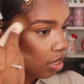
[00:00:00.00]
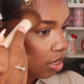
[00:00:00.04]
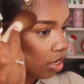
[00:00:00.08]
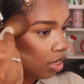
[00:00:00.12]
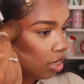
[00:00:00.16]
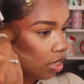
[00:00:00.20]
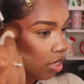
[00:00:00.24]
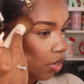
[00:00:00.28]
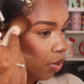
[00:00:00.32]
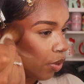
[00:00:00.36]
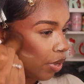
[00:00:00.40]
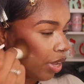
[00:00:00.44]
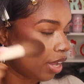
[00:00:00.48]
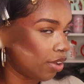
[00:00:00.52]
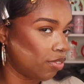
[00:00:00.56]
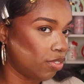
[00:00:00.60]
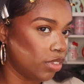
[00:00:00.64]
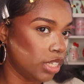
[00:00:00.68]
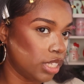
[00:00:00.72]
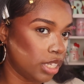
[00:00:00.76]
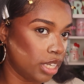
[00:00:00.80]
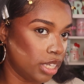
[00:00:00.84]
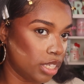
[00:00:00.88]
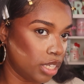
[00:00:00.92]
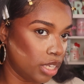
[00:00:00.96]
It's okay if
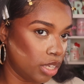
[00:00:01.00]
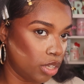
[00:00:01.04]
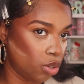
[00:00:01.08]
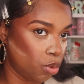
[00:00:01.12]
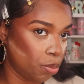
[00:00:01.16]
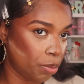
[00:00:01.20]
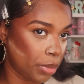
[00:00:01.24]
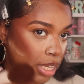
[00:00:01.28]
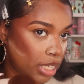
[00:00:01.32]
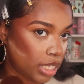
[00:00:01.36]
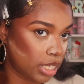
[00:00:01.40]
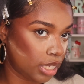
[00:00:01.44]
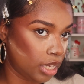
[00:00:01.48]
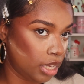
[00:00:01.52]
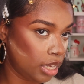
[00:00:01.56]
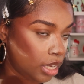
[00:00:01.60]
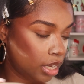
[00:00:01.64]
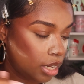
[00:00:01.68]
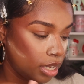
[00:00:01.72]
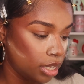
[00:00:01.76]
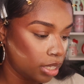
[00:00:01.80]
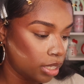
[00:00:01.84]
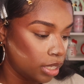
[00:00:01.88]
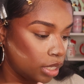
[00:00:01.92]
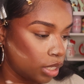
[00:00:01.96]
this gets a little messy
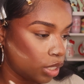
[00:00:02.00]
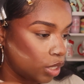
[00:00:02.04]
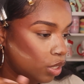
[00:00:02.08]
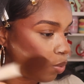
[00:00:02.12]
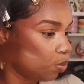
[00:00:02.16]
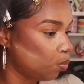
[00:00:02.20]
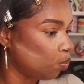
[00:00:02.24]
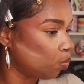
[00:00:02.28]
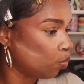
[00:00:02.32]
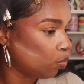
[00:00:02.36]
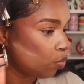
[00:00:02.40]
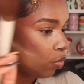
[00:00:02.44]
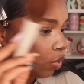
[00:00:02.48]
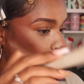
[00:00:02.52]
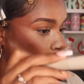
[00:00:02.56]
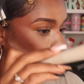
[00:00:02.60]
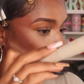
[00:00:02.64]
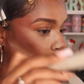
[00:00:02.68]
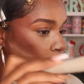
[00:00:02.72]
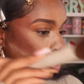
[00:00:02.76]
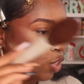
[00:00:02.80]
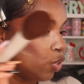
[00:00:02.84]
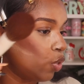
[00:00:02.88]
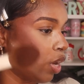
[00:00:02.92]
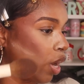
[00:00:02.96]

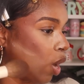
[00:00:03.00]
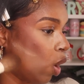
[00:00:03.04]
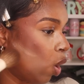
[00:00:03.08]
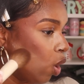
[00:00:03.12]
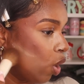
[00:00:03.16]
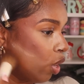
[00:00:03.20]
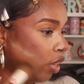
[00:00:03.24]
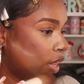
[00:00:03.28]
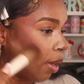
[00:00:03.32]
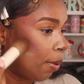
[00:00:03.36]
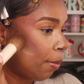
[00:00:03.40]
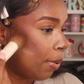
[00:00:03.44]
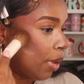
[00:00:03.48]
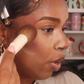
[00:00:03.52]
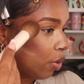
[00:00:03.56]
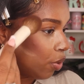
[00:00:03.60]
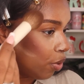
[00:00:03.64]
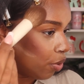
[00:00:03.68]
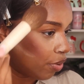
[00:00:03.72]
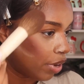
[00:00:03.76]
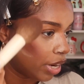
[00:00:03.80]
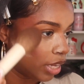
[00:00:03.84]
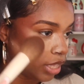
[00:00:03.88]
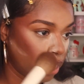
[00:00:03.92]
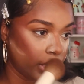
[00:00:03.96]
because you got all that powder
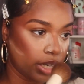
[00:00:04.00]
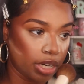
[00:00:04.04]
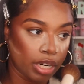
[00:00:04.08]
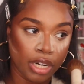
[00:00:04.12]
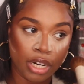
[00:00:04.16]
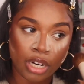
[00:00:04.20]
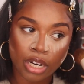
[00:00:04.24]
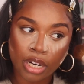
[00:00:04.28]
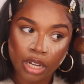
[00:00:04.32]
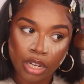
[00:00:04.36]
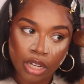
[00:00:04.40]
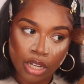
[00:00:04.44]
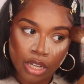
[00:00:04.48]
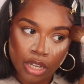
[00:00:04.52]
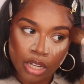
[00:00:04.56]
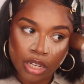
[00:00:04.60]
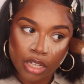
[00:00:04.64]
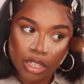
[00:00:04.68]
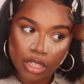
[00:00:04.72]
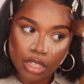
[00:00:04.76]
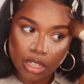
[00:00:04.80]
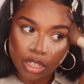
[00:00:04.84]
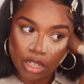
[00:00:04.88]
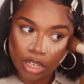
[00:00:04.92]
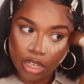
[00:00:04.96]
right there
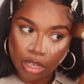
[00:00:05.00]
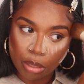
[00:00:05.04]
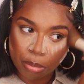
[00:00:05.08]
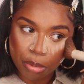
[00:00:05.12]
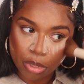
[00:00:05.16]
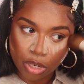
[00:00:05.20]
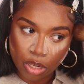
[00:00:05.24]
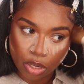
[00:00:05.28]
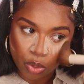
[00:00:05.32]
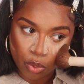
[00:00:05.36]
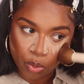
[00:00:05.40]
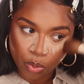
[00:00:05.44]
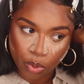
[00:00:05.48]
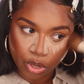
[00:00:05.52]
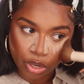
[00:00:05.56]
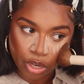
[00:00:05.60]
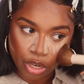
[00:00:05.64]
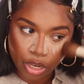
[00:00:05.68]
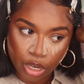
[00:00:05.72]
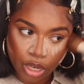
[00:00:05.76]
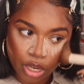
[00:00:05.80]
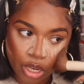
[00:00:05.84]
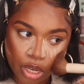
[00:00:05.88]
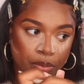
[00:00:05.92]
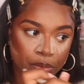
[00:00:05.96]
to keep it in
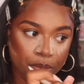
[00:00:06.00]
order.